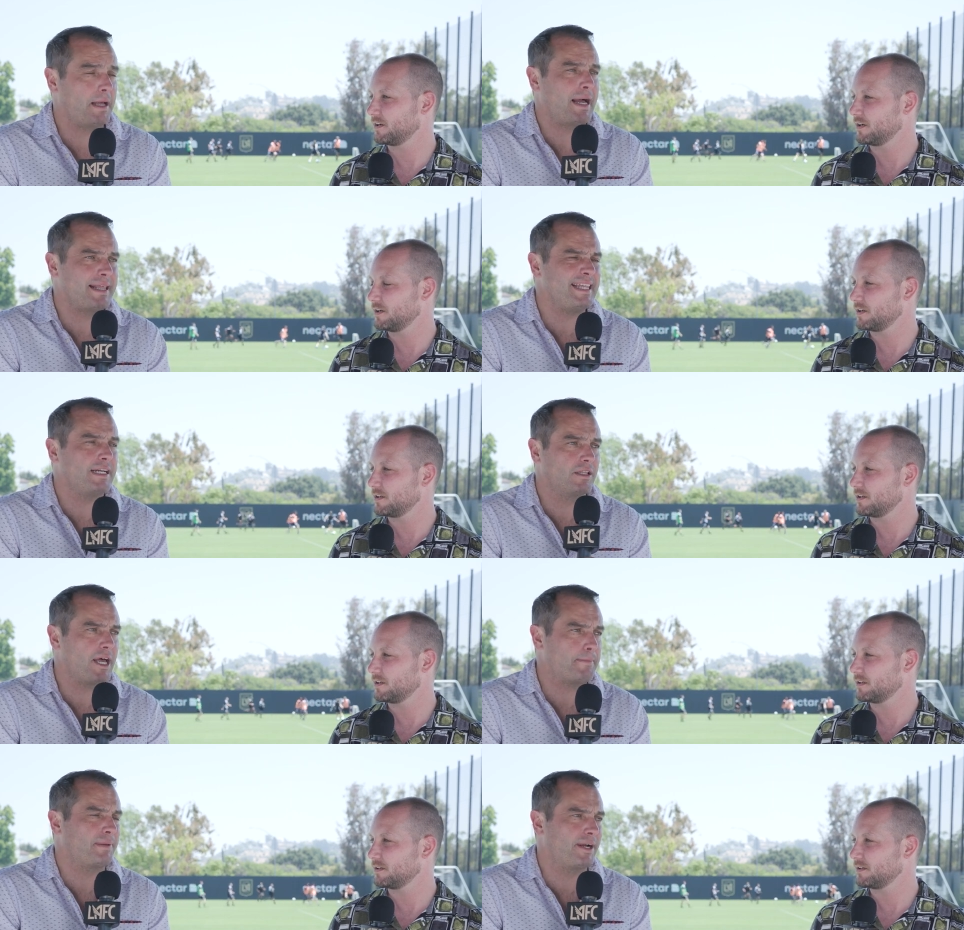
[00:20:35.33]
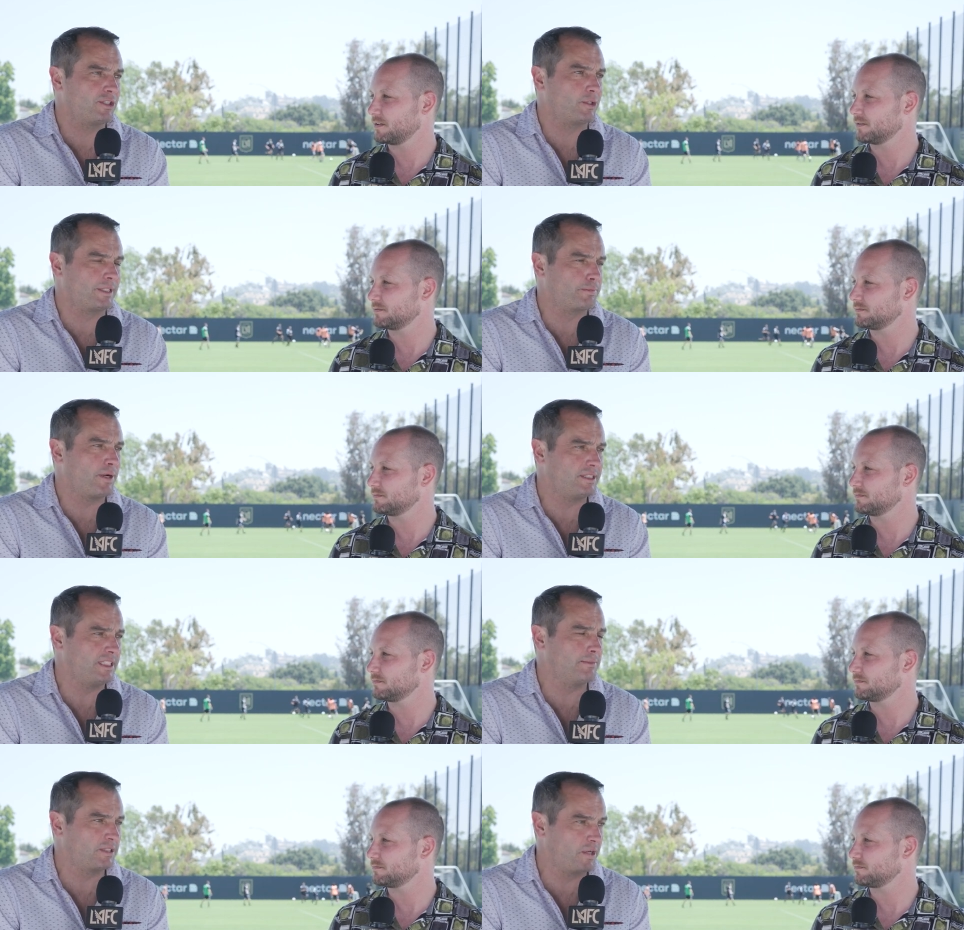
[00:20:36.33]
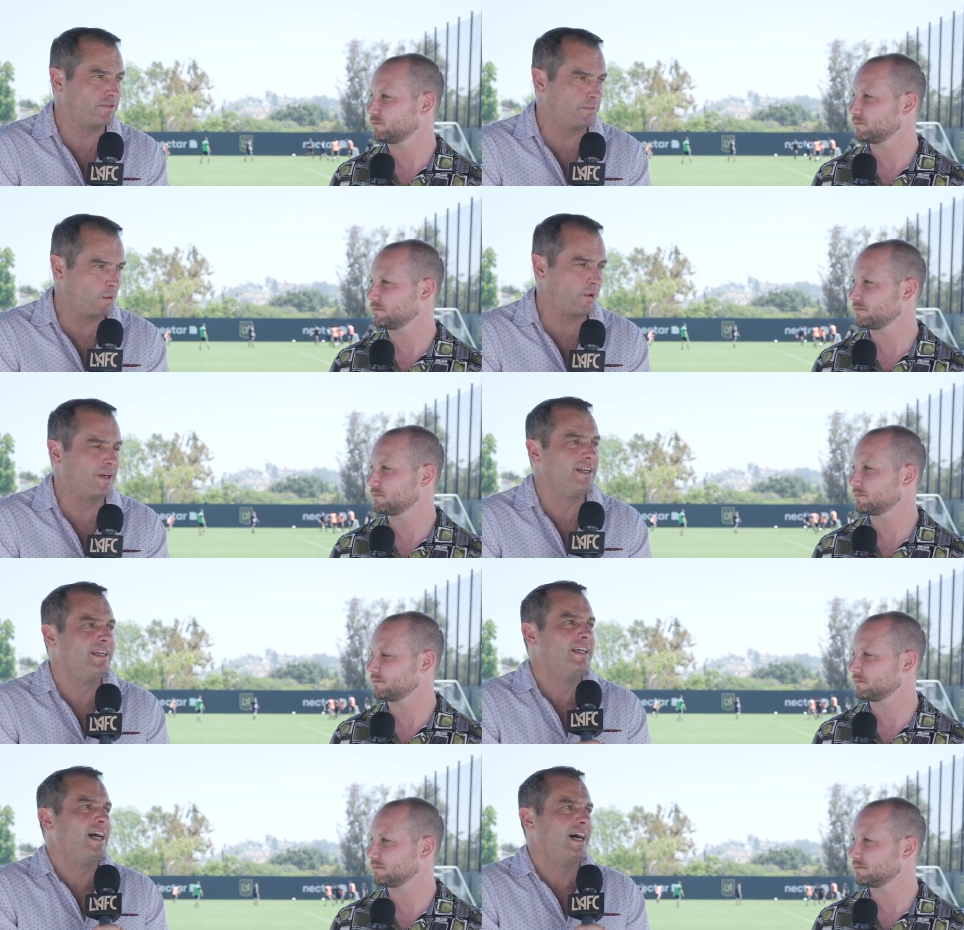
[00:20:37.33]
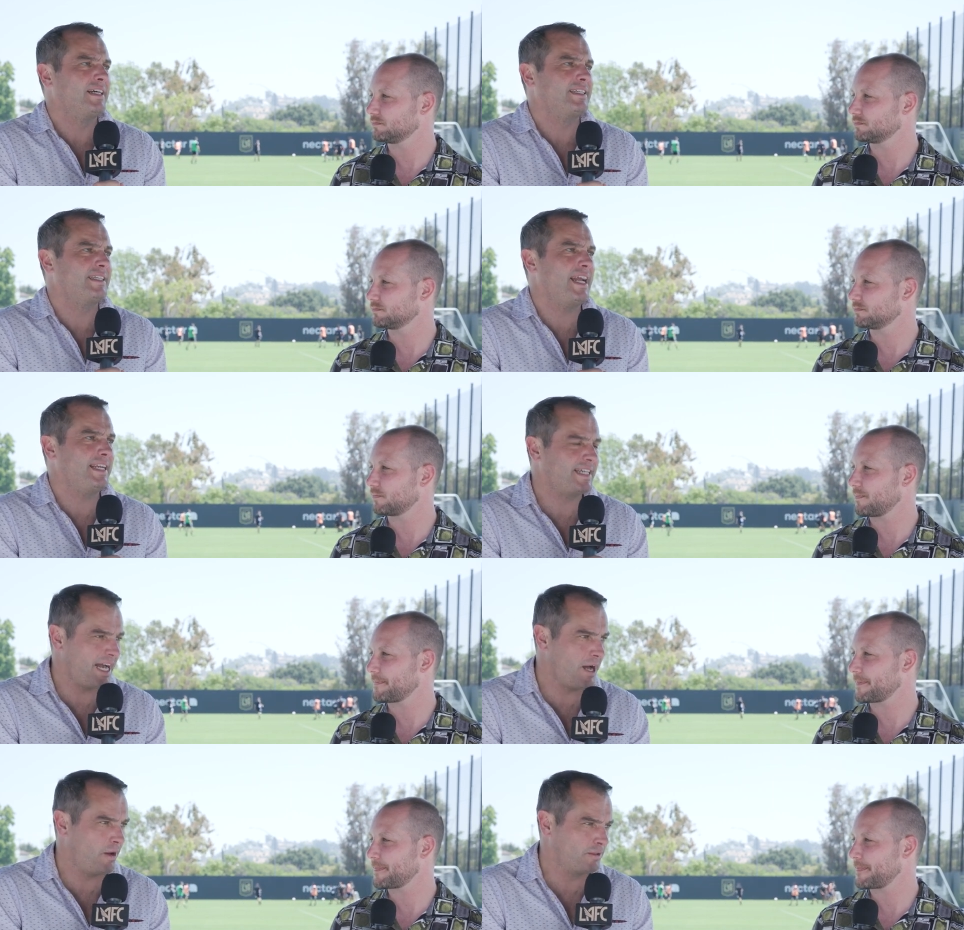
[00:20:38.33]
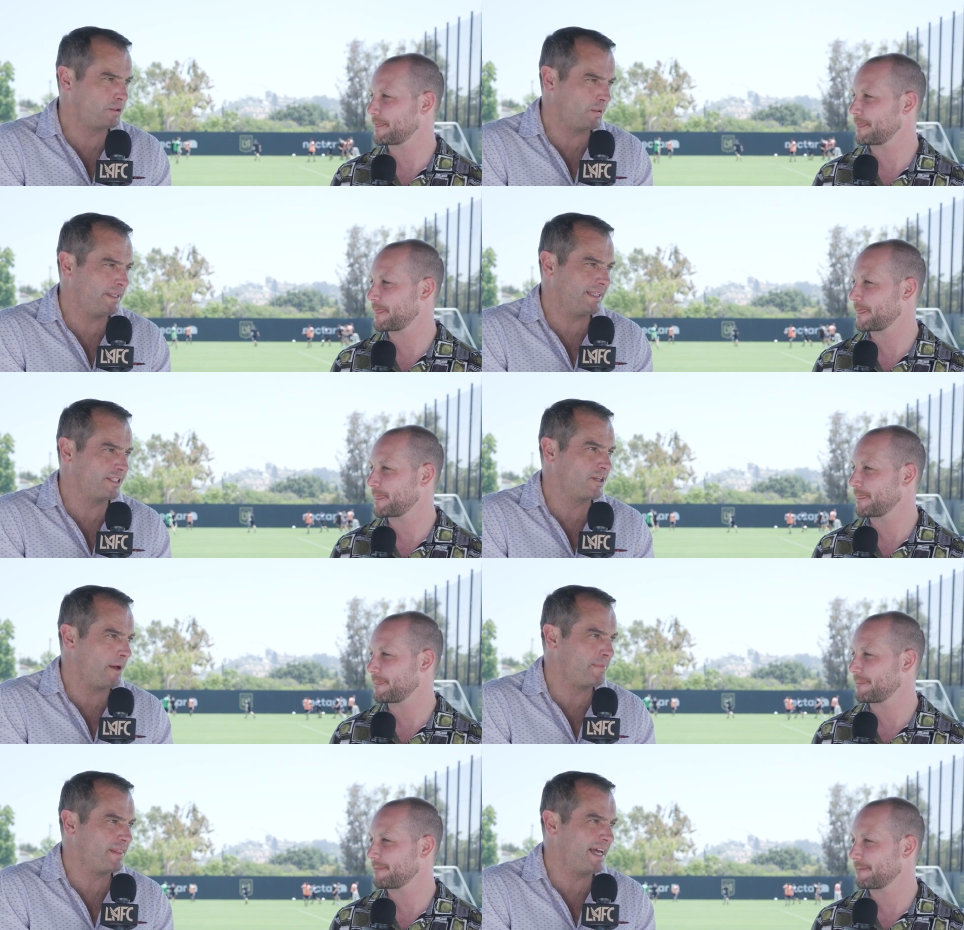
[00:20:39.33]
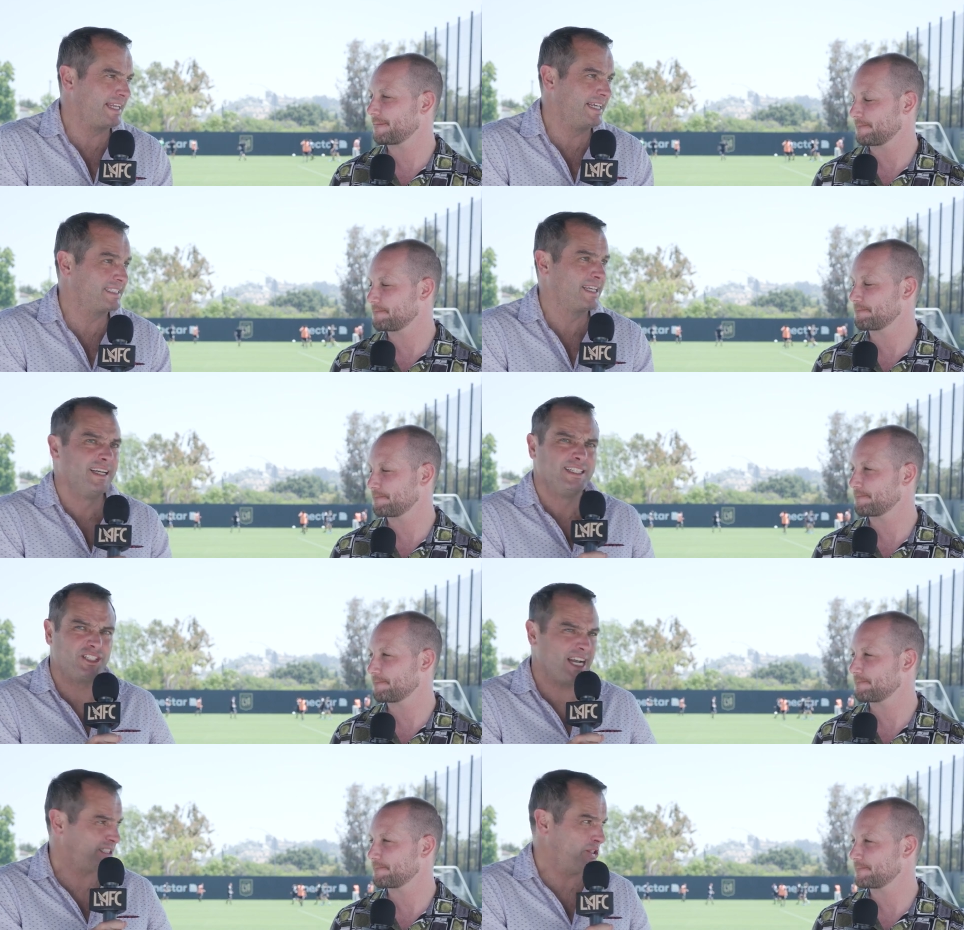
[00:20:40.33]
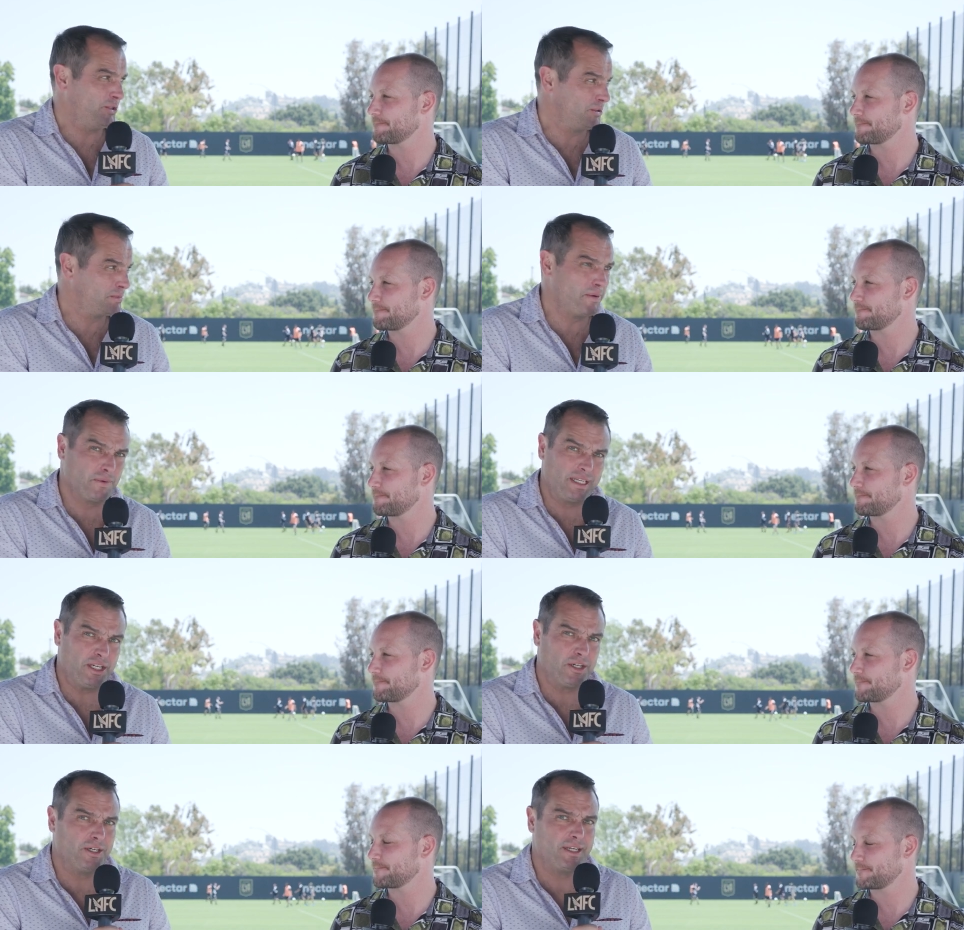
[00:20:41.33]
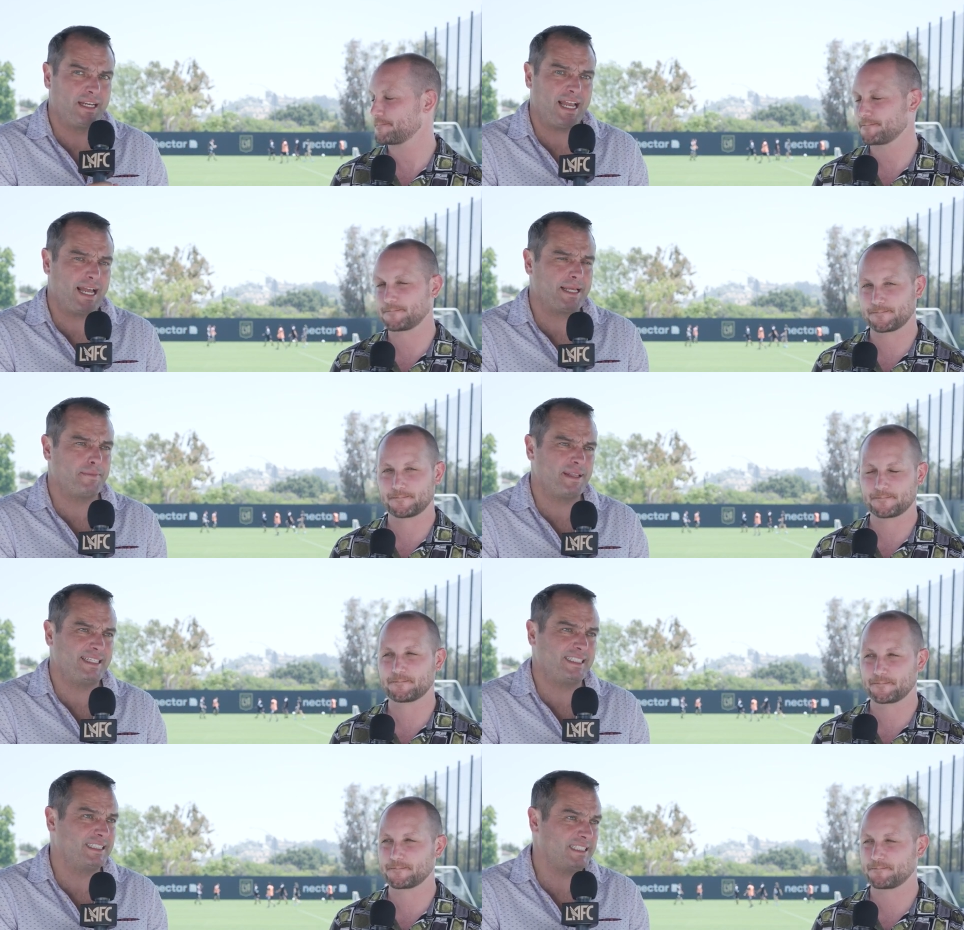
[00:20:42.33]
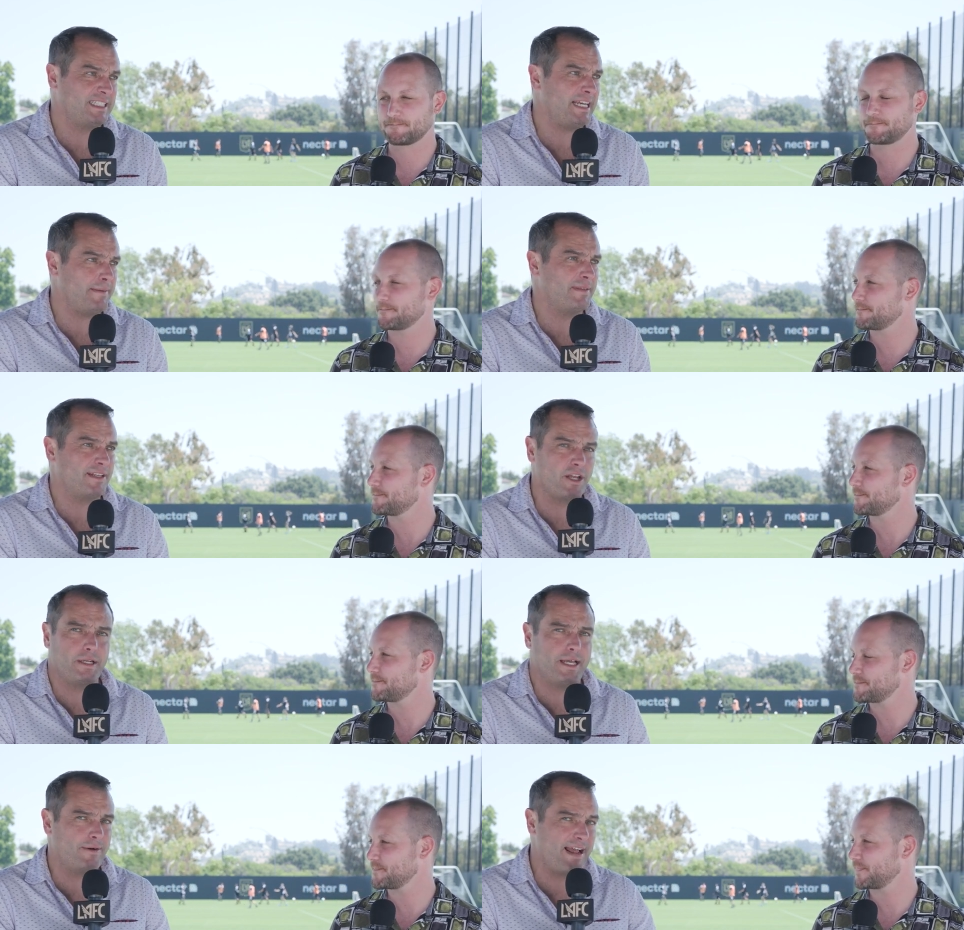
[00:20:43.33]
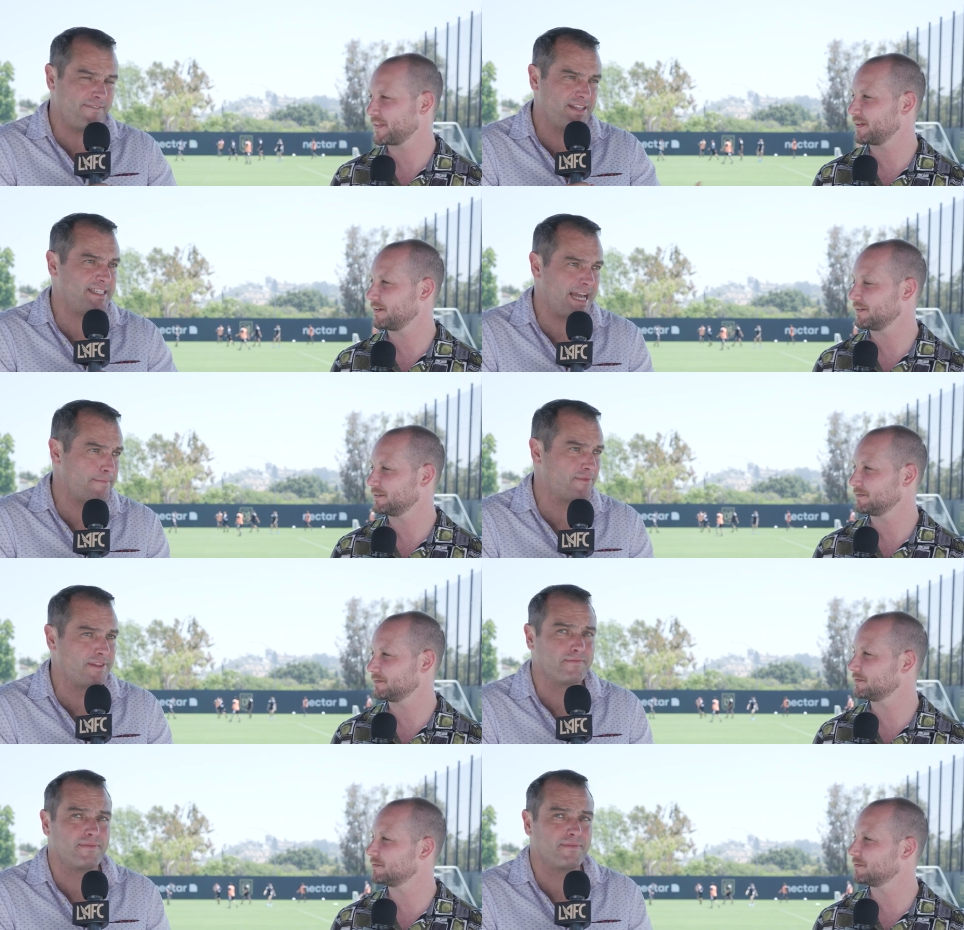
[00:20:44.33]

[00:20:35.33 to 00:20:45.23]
Speaker 1: I think a lot of players are expressing themselves more. Cade Cowell certainly at the top of that list. Jackson Ewell's been really good again. This is a team that they don't have the depth,